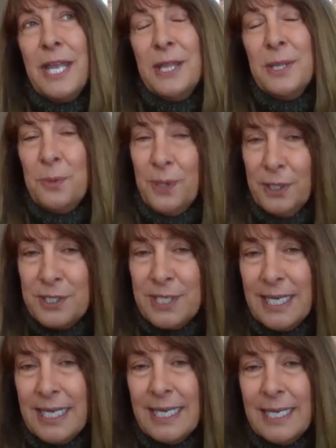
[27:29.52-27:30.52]
In the
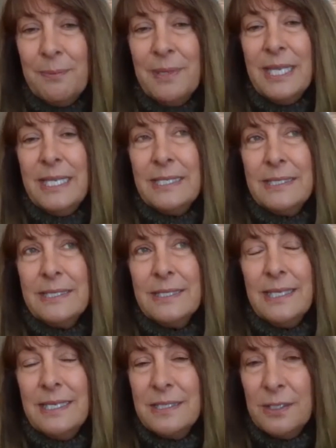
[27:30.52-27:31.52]
wintertime, it's
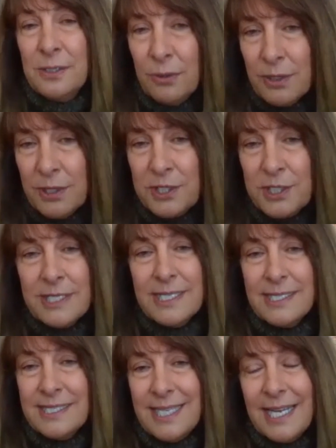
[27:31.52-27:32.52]
gorgeous.
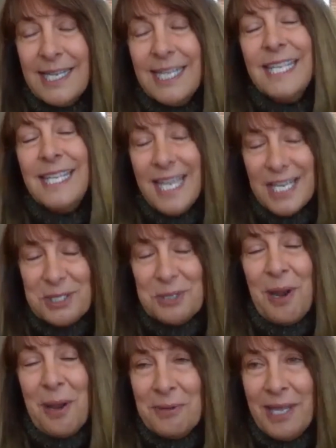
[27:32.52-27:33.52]
It's stunning. Yes, you
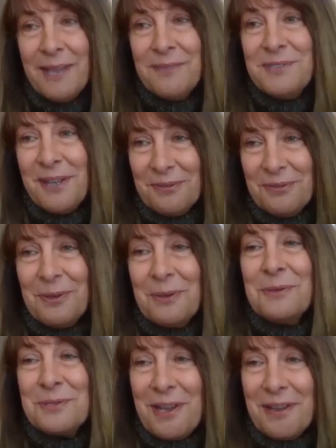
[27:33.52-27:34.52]
probably have to have a
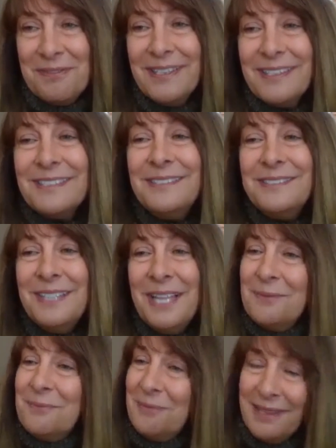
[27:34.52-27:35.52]
4-wheel drive vehicle,
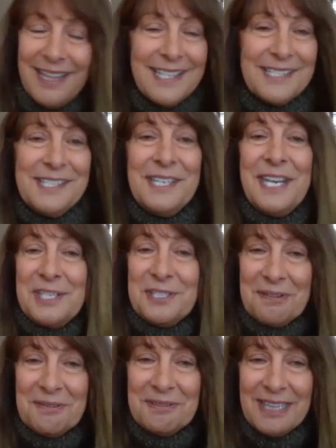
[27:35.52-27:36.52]
but that's the
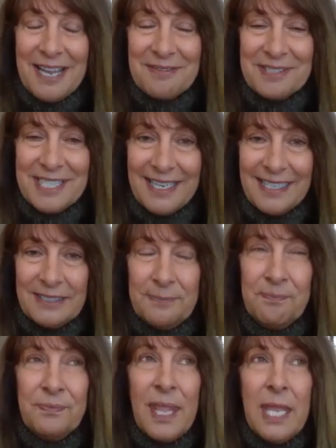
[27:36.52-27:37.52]
nature of the lifestyle.
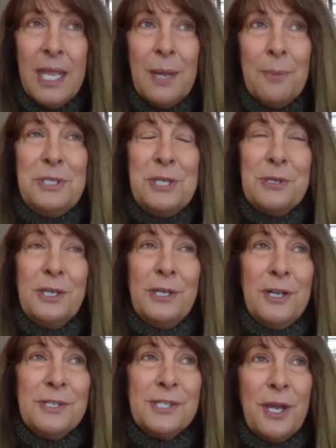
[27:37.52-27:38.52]
But you can
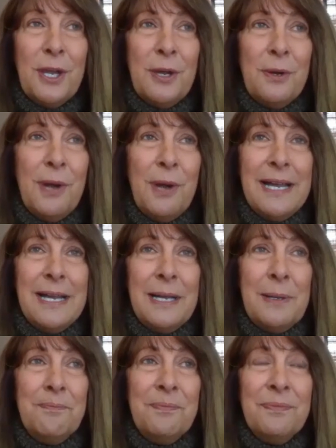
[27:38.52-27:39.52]
also,
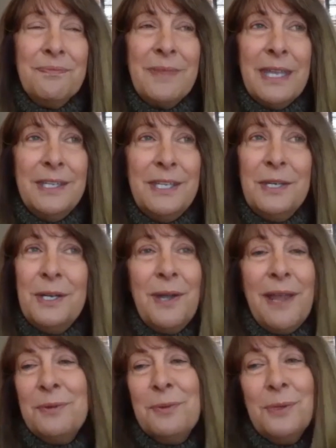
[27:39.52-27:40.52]

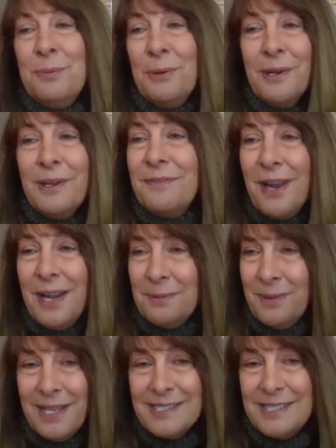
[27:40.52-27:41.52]
have a wood burning
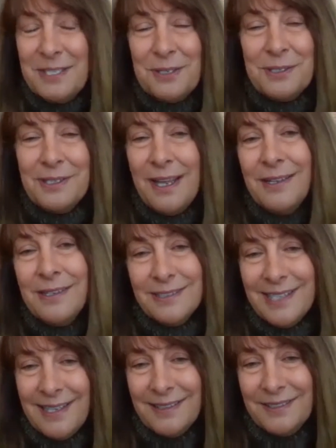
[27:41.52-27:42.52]
fireplace, and you can hunker
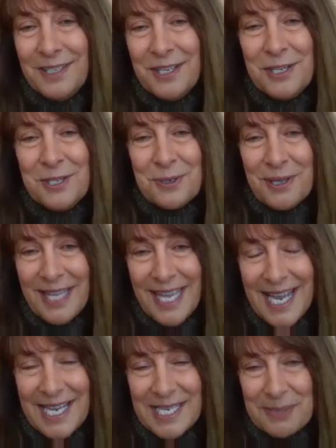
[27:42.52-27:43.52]
down and enjoy
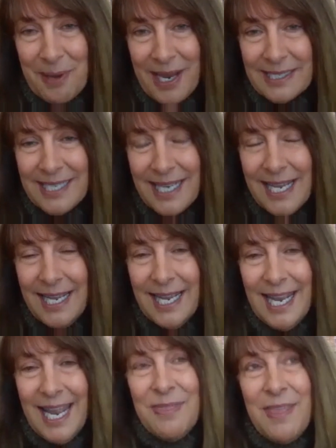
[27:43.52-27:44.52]
that aspect.
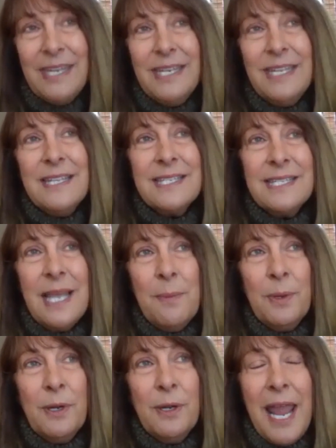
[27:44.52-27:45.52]
And then in the
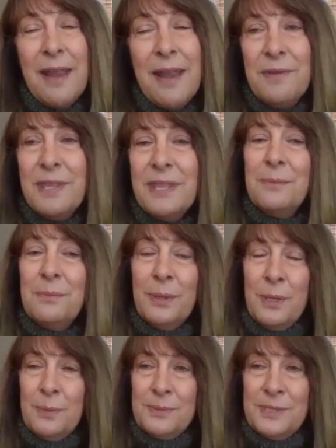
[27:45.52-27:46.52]
summer, everything
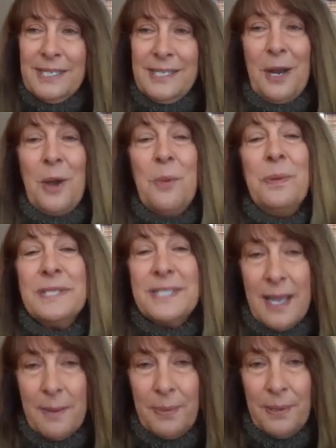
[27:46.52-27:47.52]
blooms and it opens
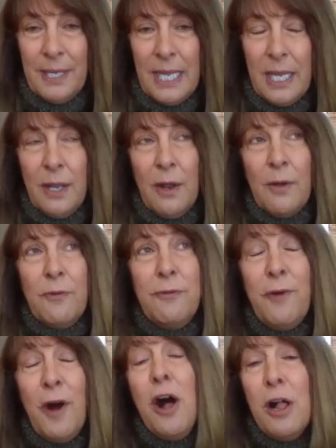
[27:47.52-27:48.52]
up.
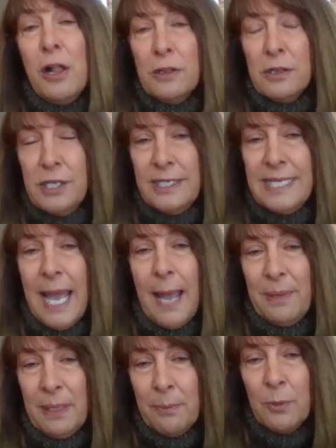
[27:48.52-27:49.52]
Fall could
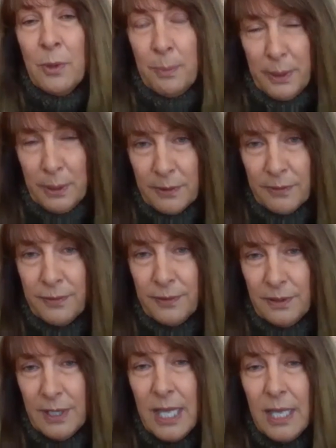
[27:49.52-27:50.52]
not be more
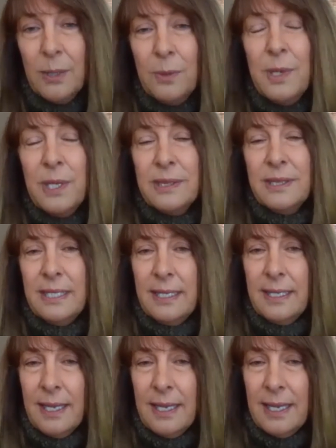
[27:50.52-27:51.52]
beautiful with
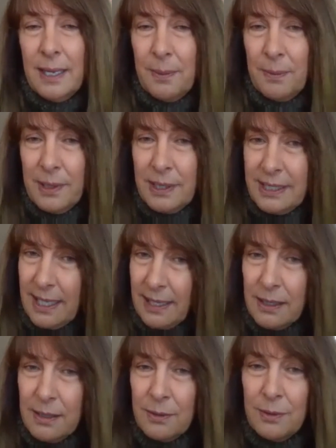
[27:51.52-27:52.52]
the
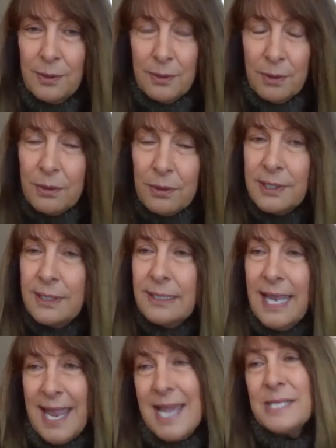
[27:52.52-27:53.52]
yellow
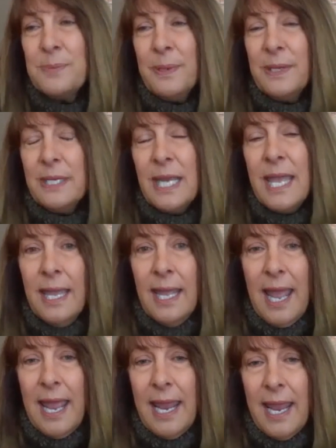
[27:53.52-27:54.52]
golden aspen,
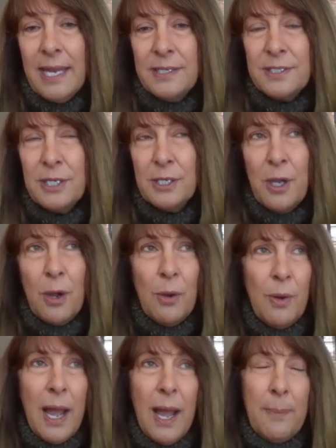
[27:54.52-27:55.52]
and to
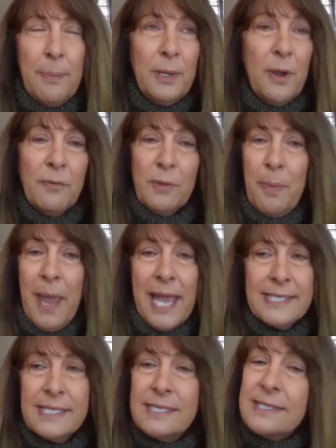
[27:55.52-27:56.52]
go up and over
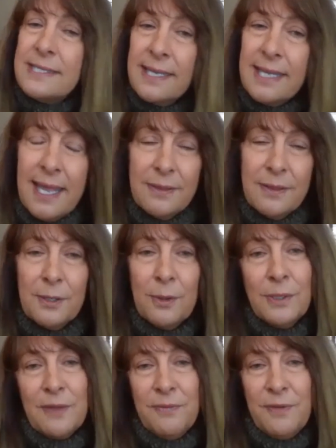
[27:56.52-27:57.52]
passes again that are
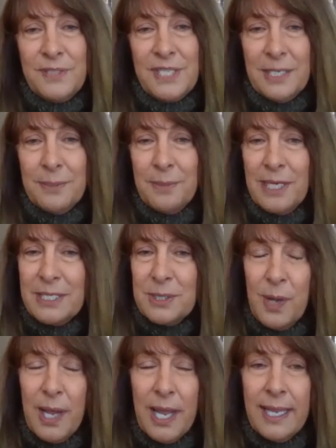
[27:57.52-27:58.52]
only 15 minutes
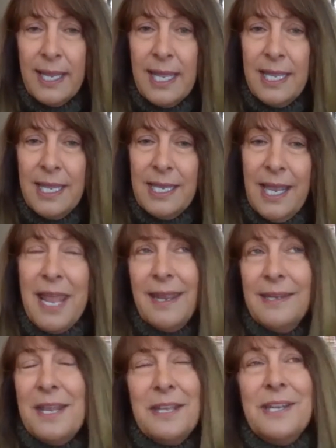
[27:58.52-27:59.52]
away.
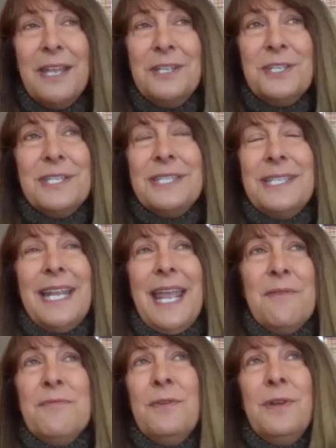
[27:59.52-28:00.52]
And just
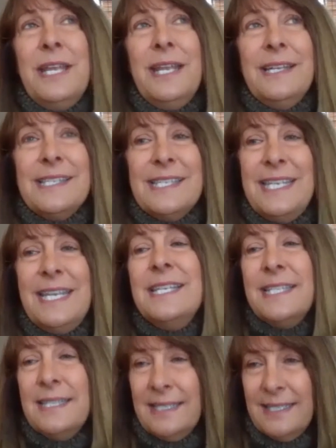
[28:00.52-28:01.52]
every
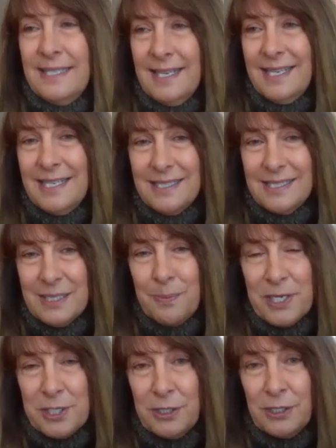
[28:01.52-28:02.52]
season is
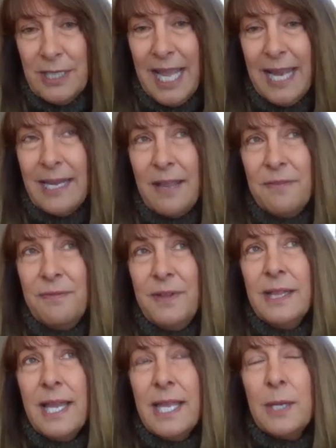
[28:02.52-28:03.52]
special. And I
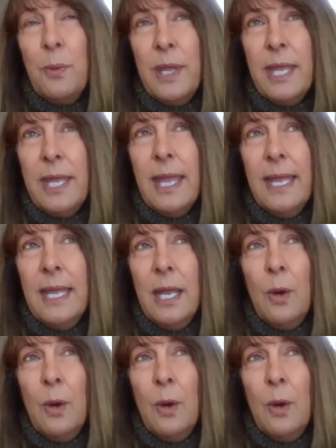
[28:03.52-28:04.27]
feel like we